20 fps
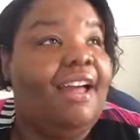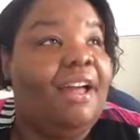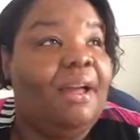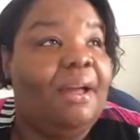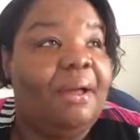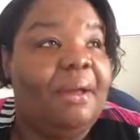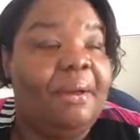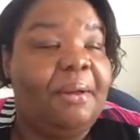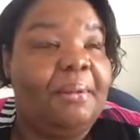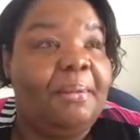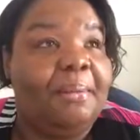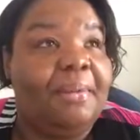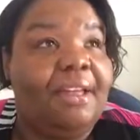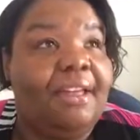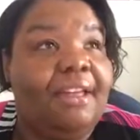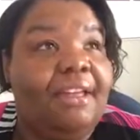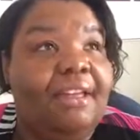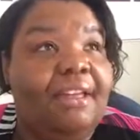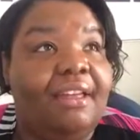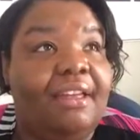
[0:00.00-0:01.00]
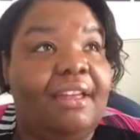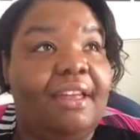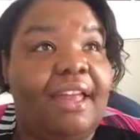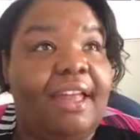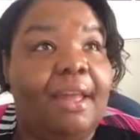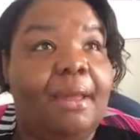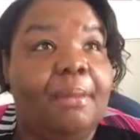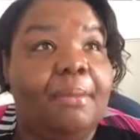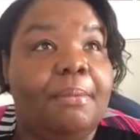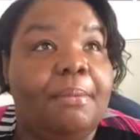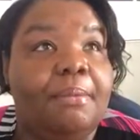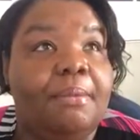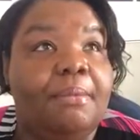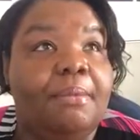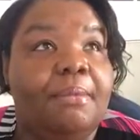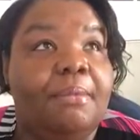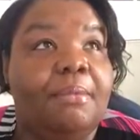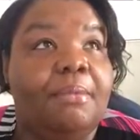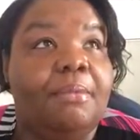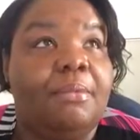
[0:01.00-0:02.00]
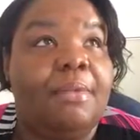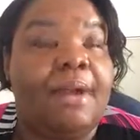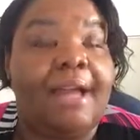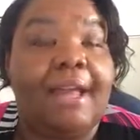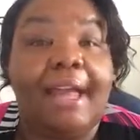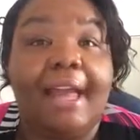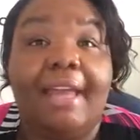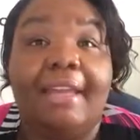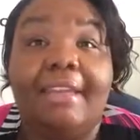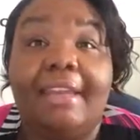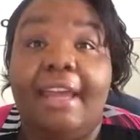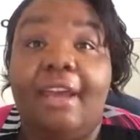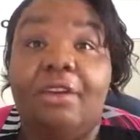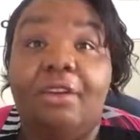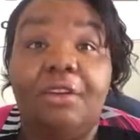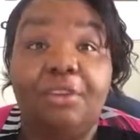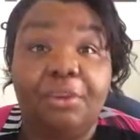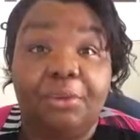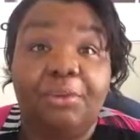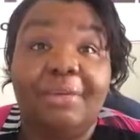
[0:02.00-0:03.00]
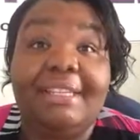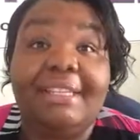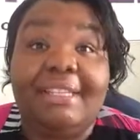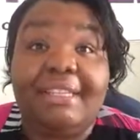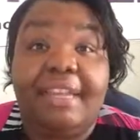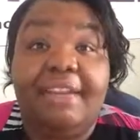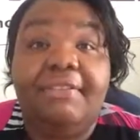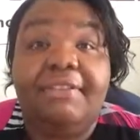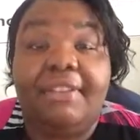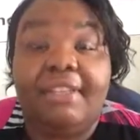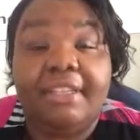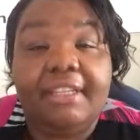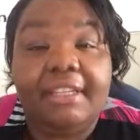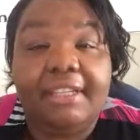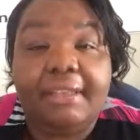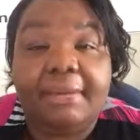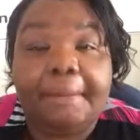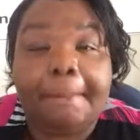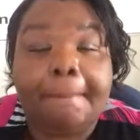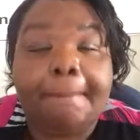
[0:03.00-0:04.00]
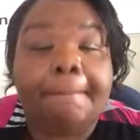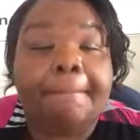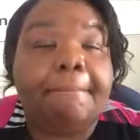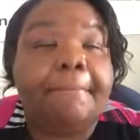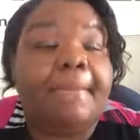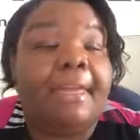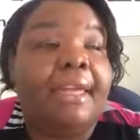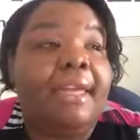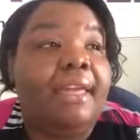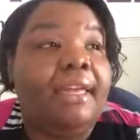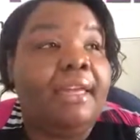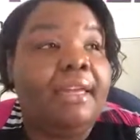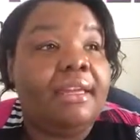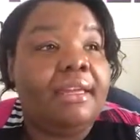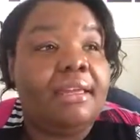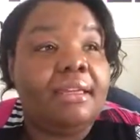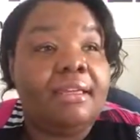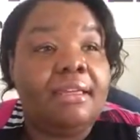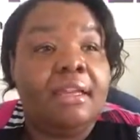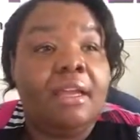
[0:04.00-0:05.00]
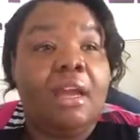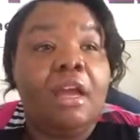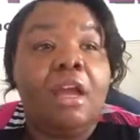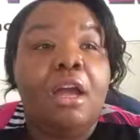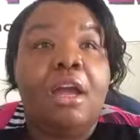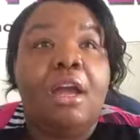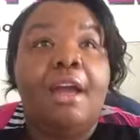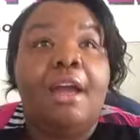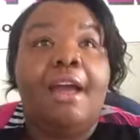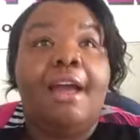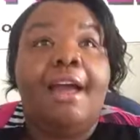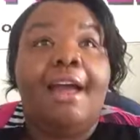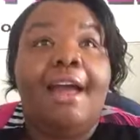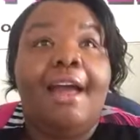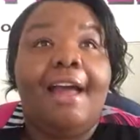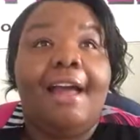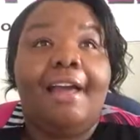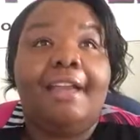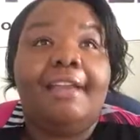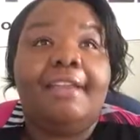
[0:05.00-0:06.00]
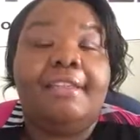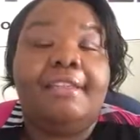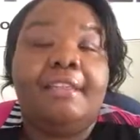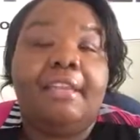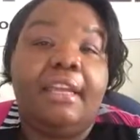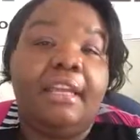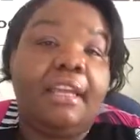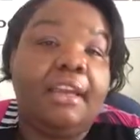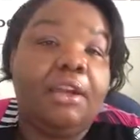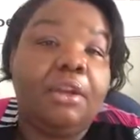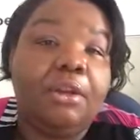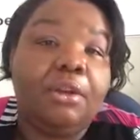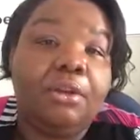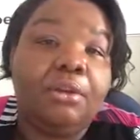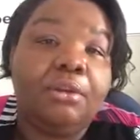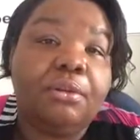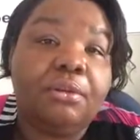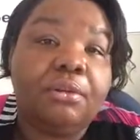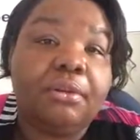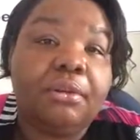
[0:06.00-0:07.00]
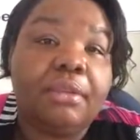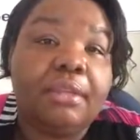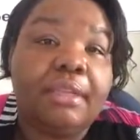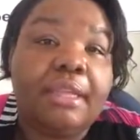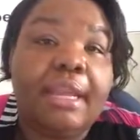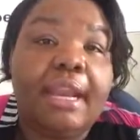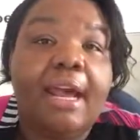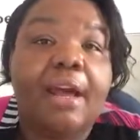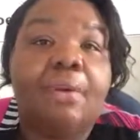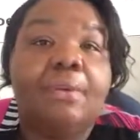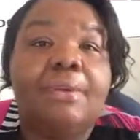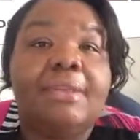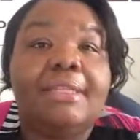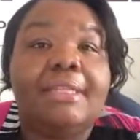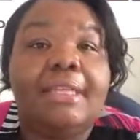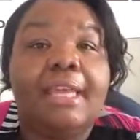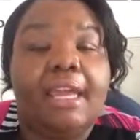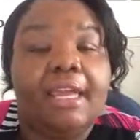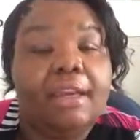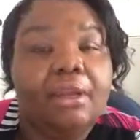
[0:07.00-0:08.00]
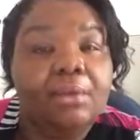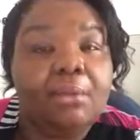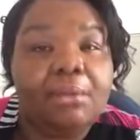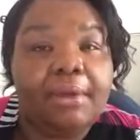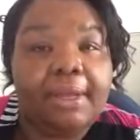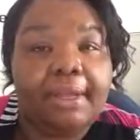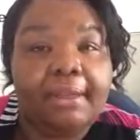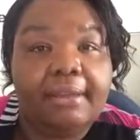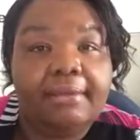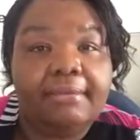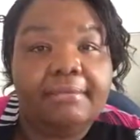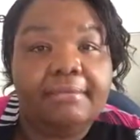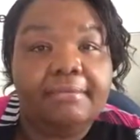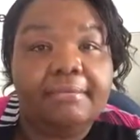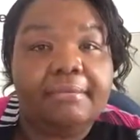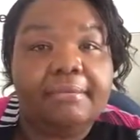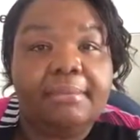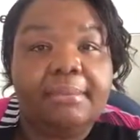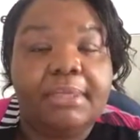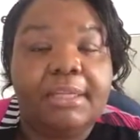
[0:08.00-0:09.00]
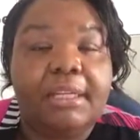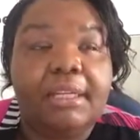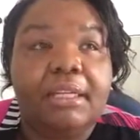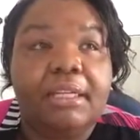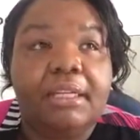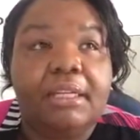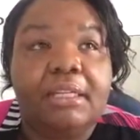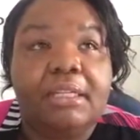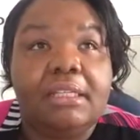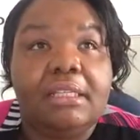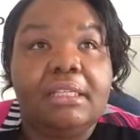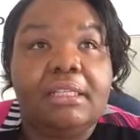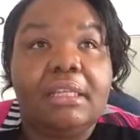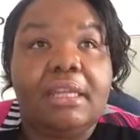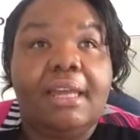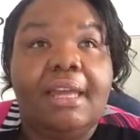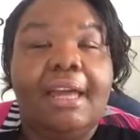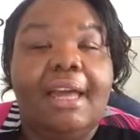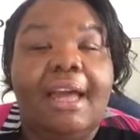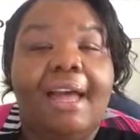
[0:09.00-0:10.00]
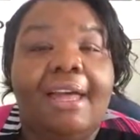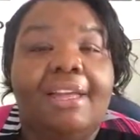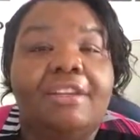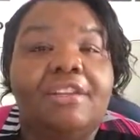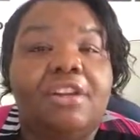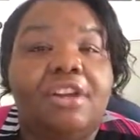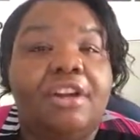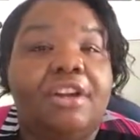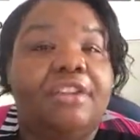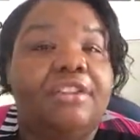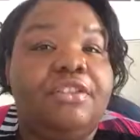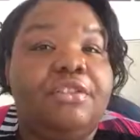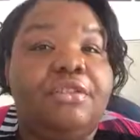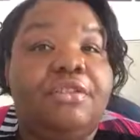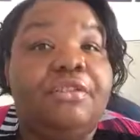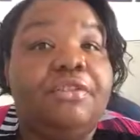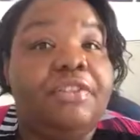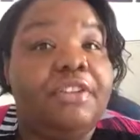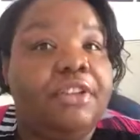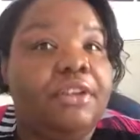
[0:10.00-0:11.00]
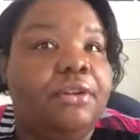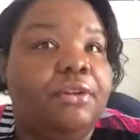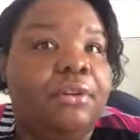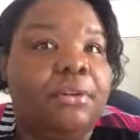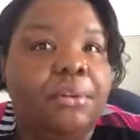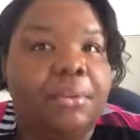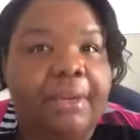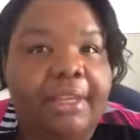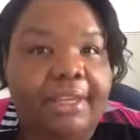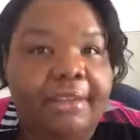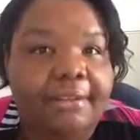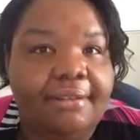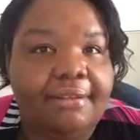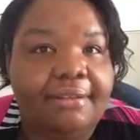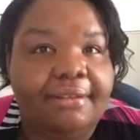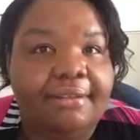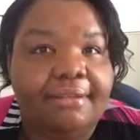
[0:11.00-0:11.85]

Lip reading: Um, at, I got down to 370 and I could tell that I was gaining weight because I started to feel the weight.